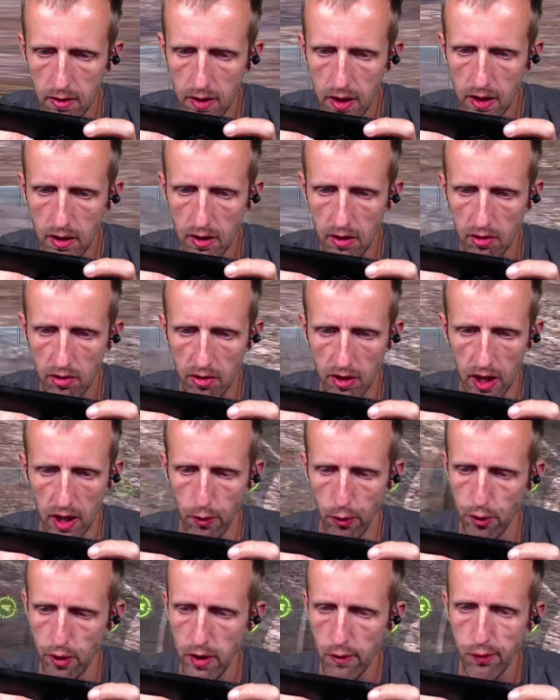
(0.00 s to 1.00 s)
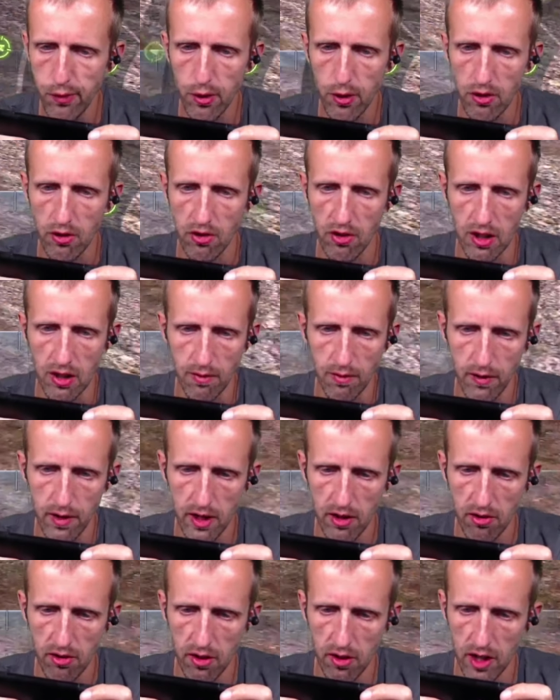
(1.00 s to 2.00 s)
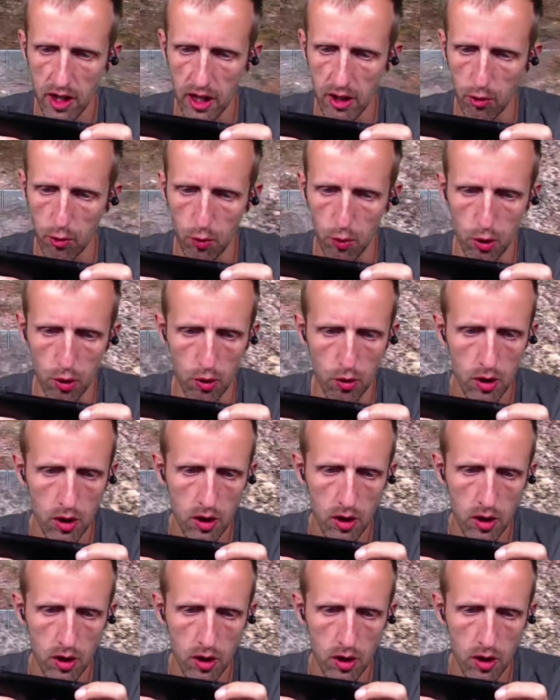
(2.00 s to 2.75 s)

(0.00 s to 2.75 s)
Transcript: in the side. 347, that's a nice roll.